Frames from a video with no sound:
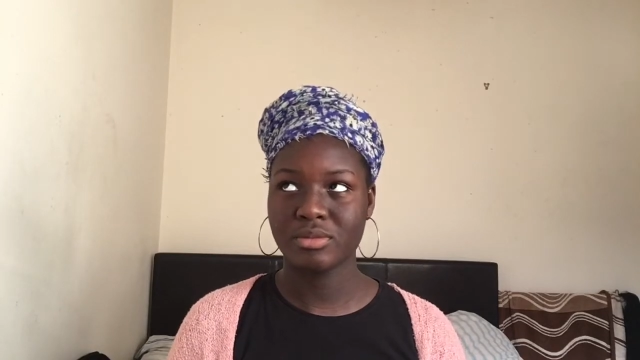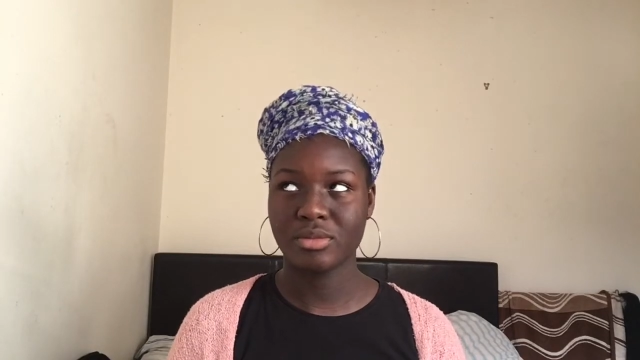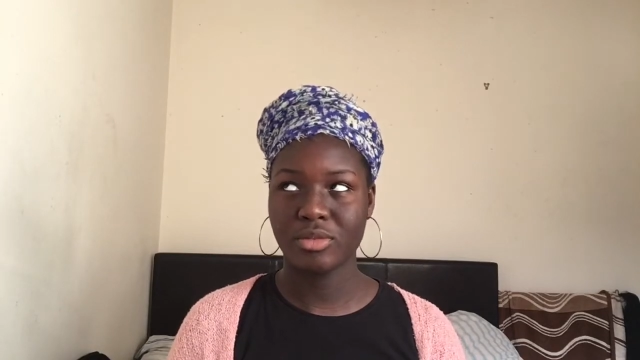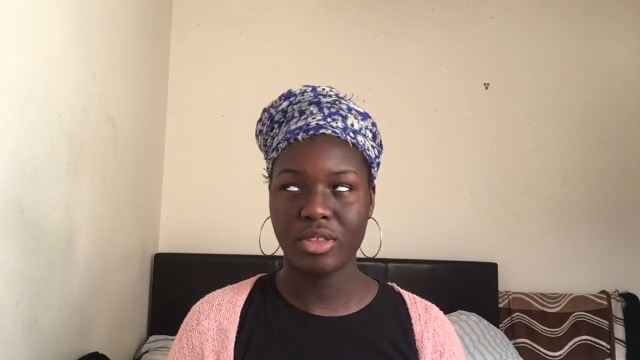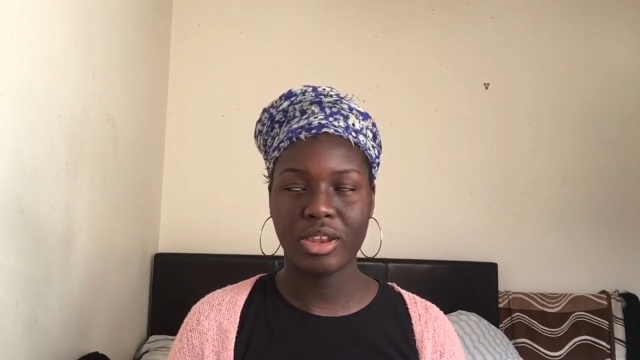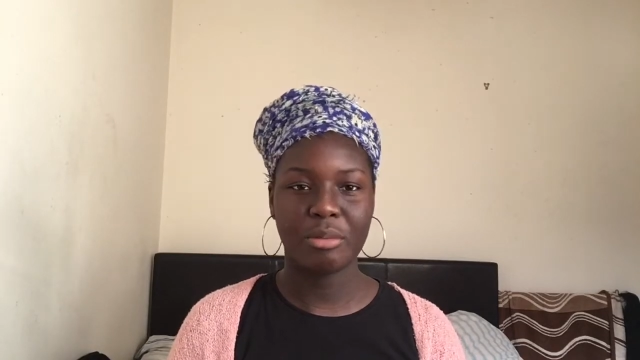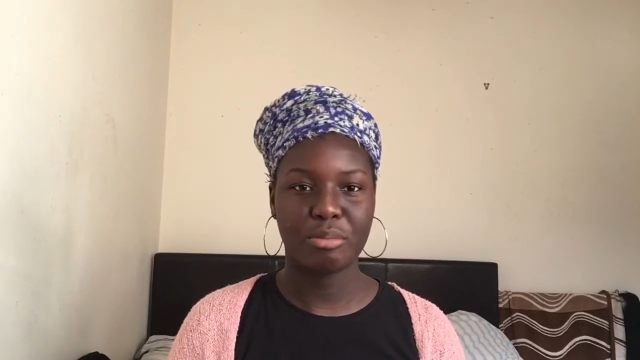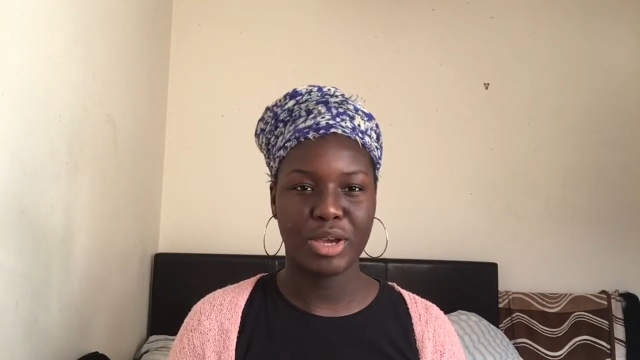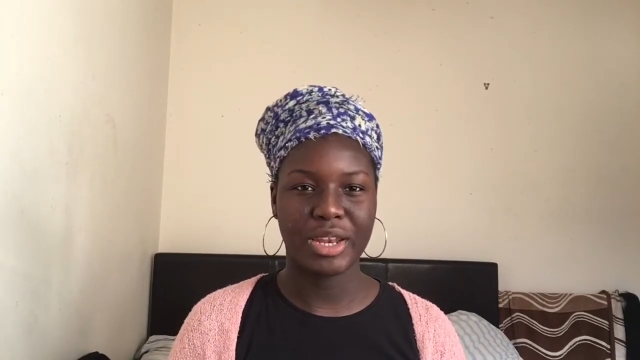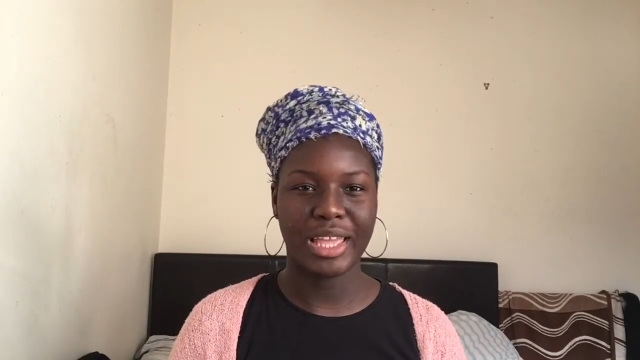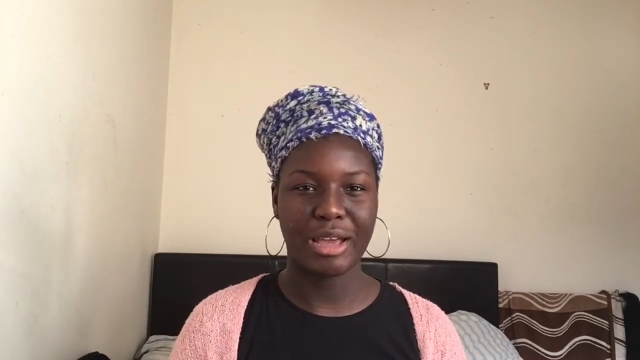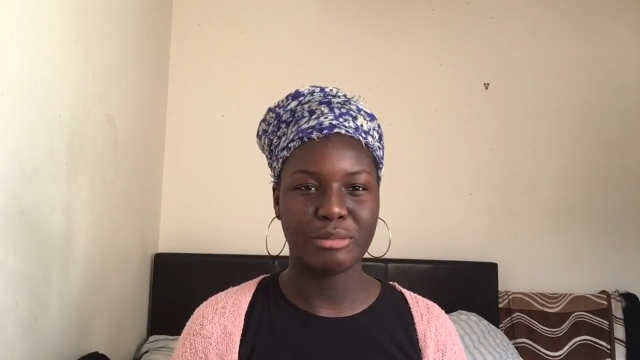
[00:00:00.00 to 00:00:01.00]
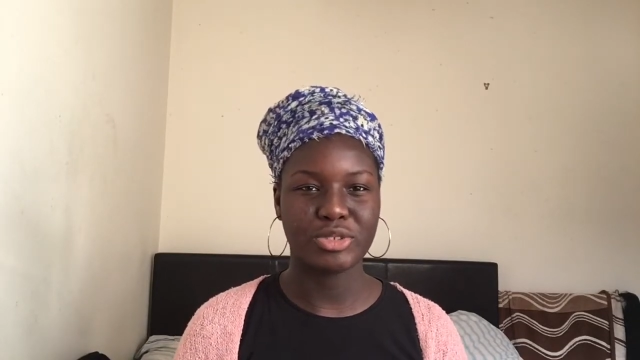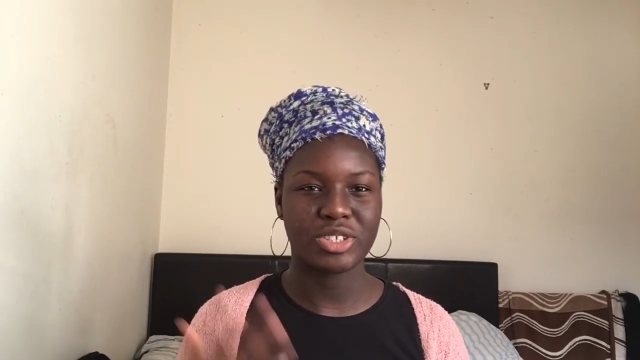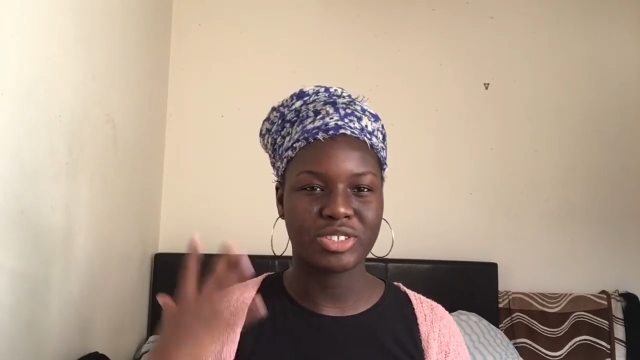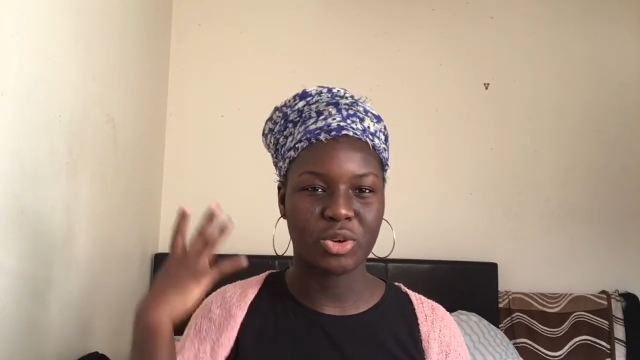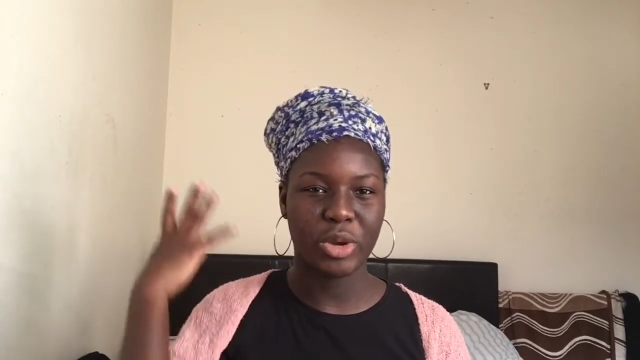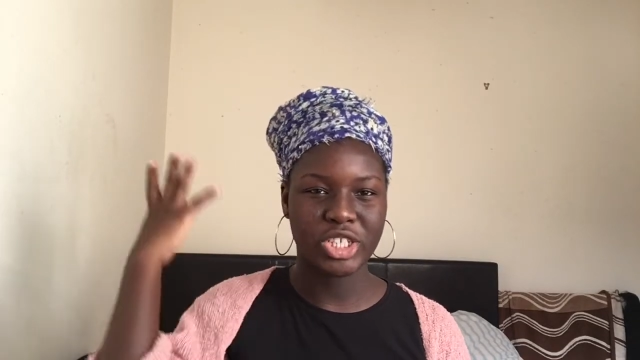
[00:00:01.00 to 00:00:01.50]
not that I'm burning out, I'm
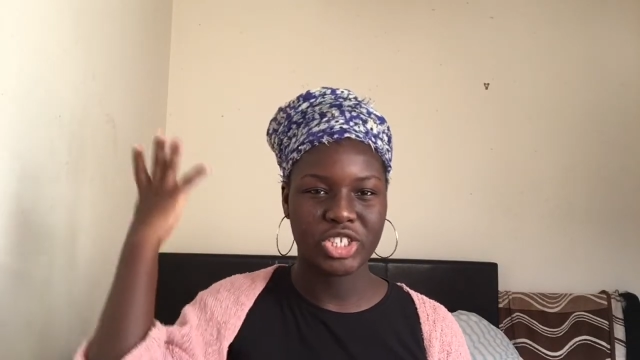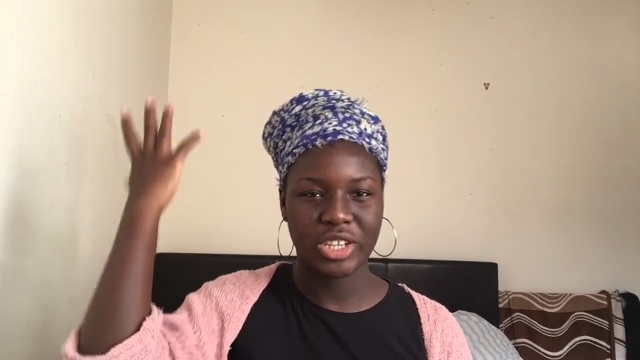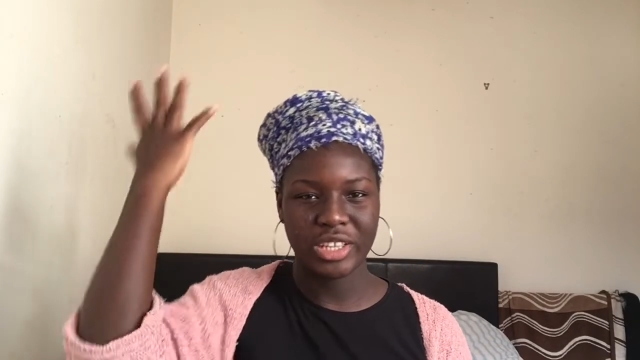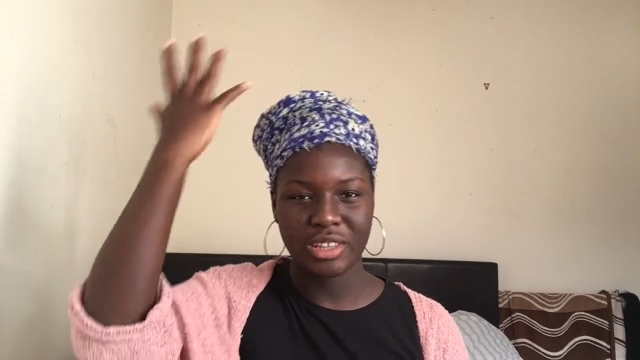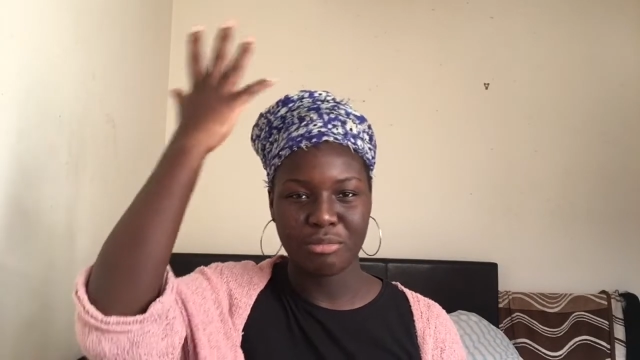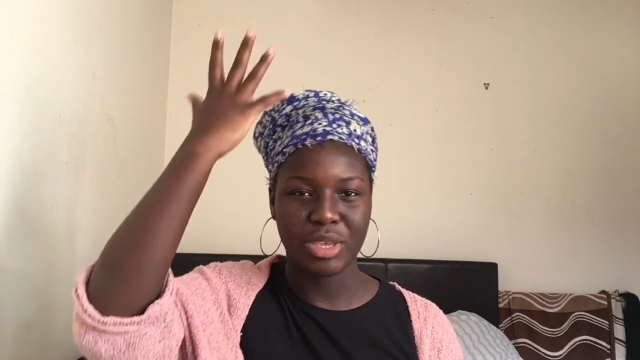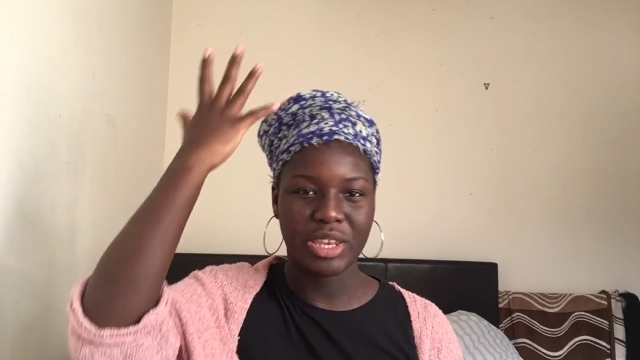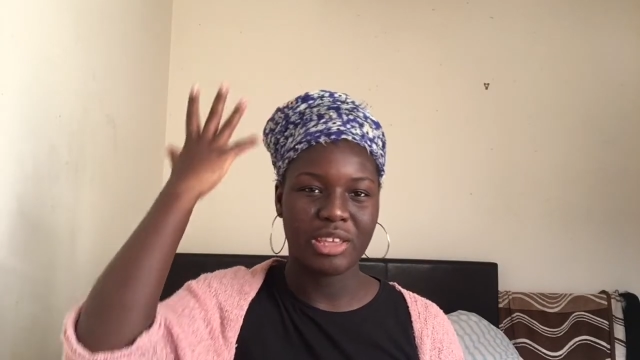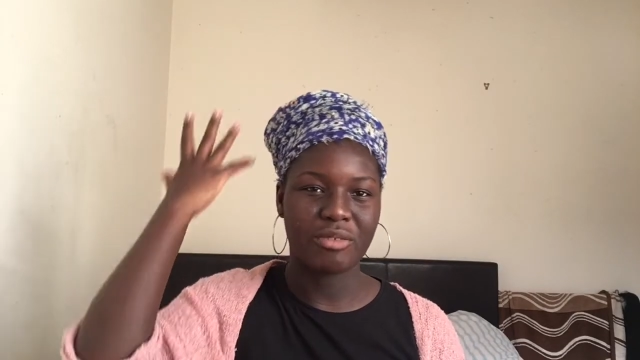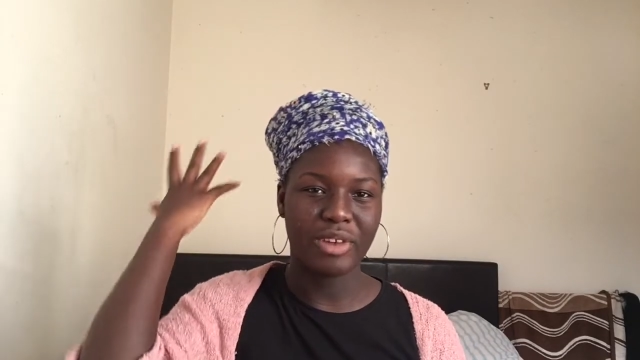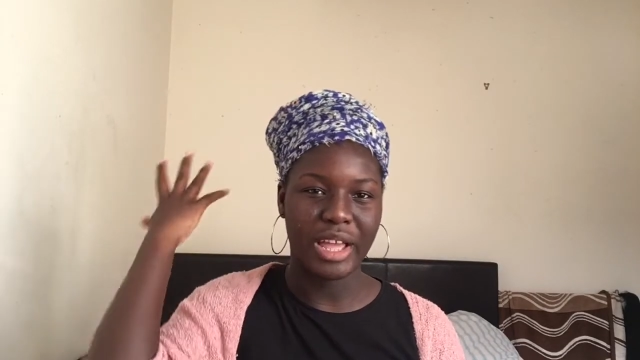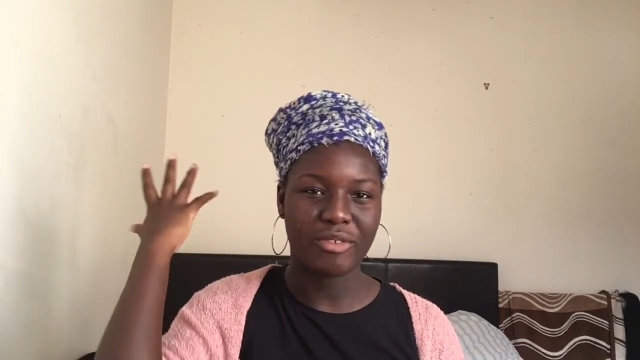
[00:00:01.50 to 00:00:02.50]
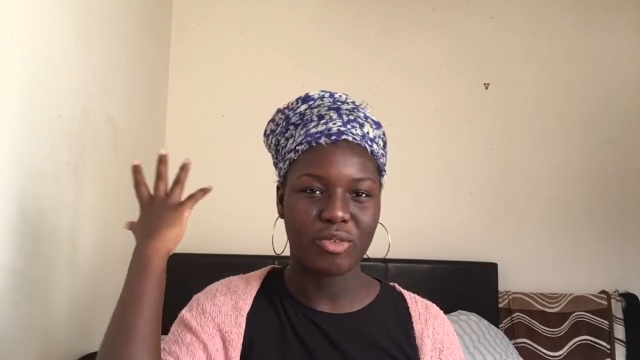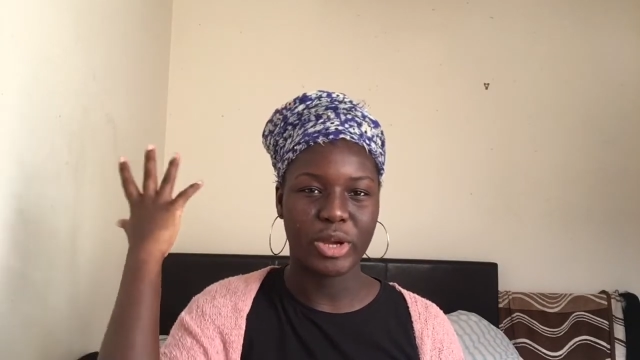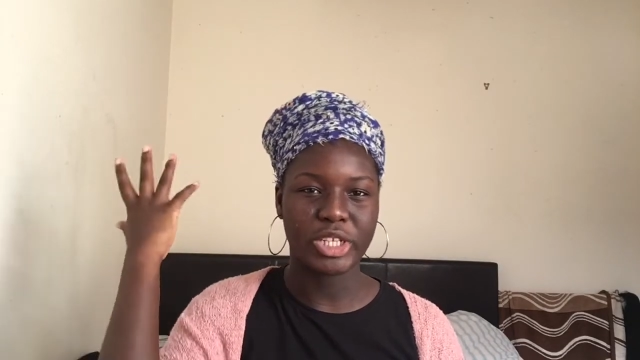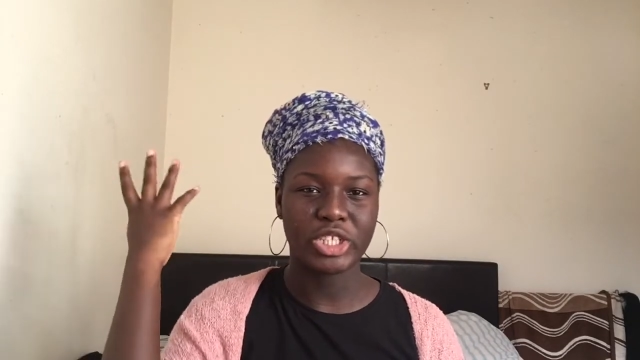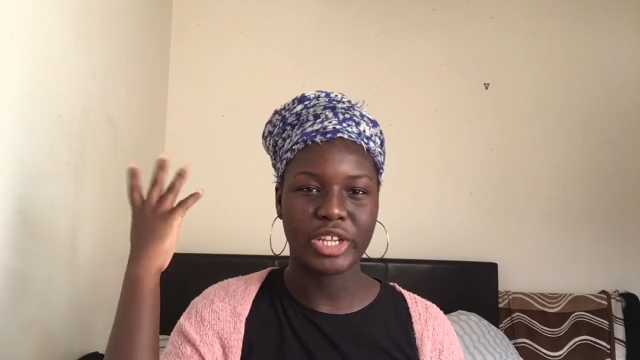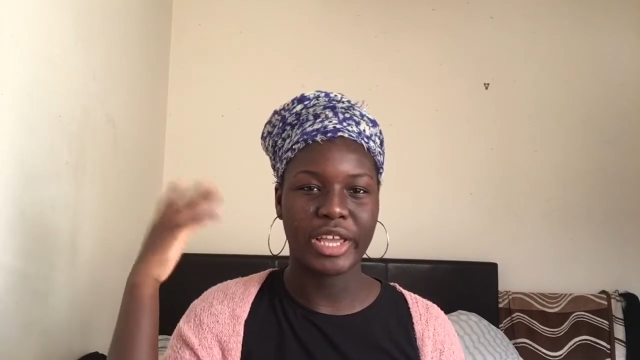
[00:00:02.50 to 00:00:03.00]
just questioning the meaning of life,
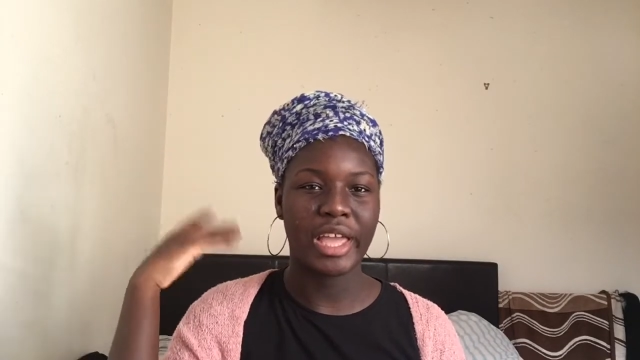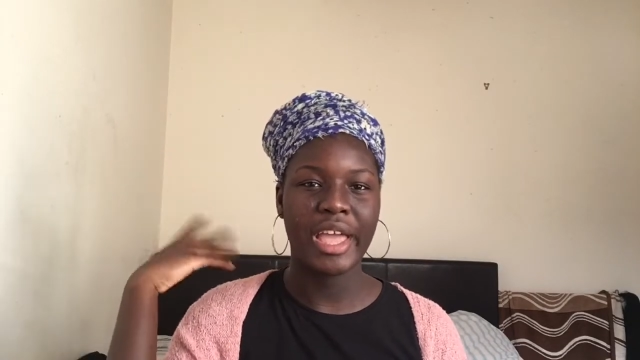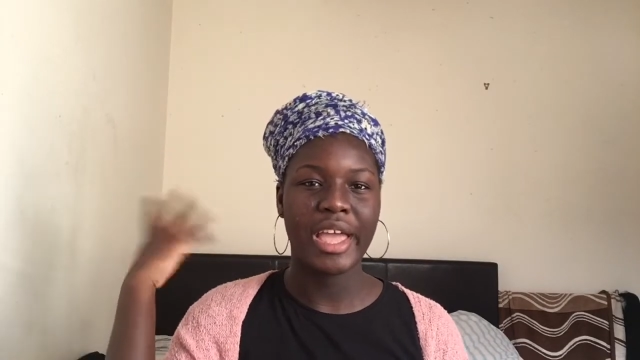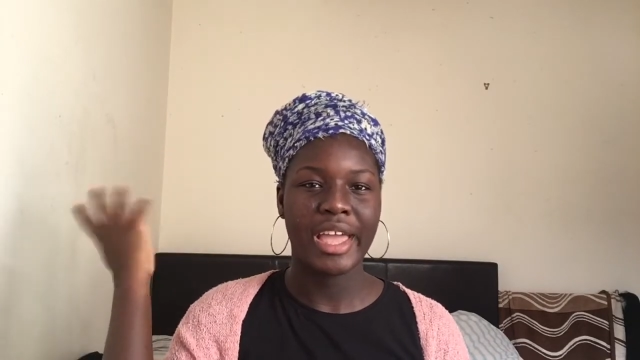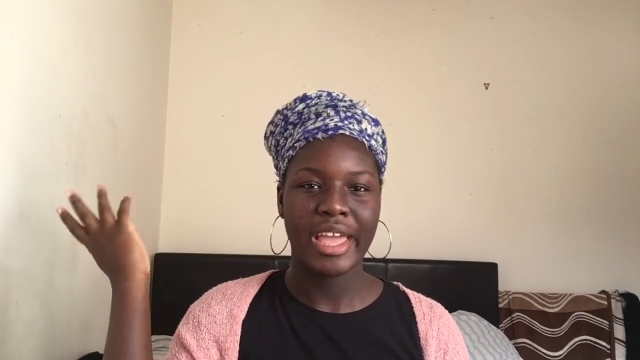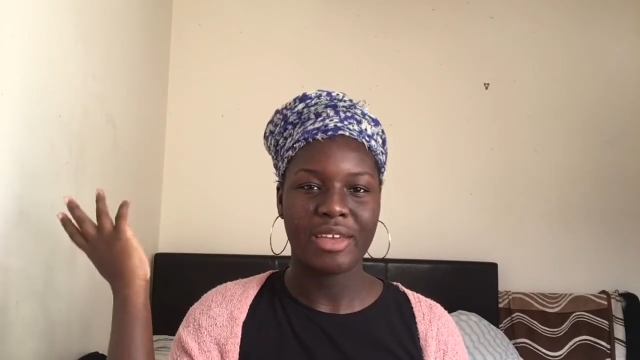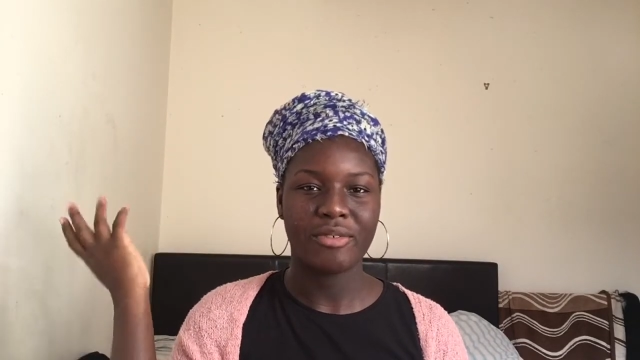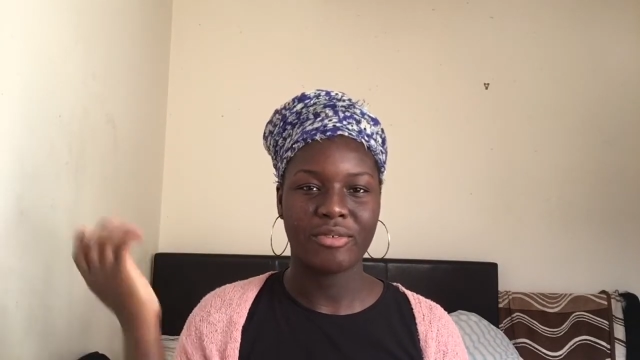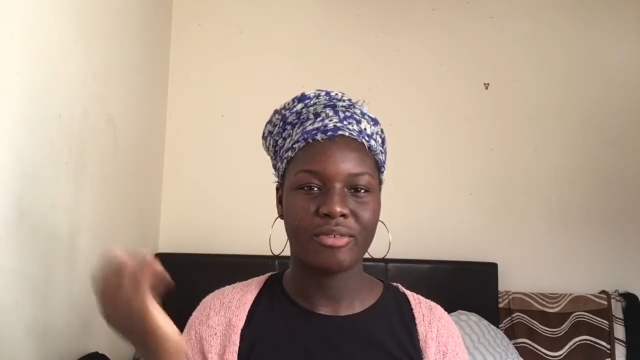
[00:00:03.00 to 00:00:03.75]
questioning if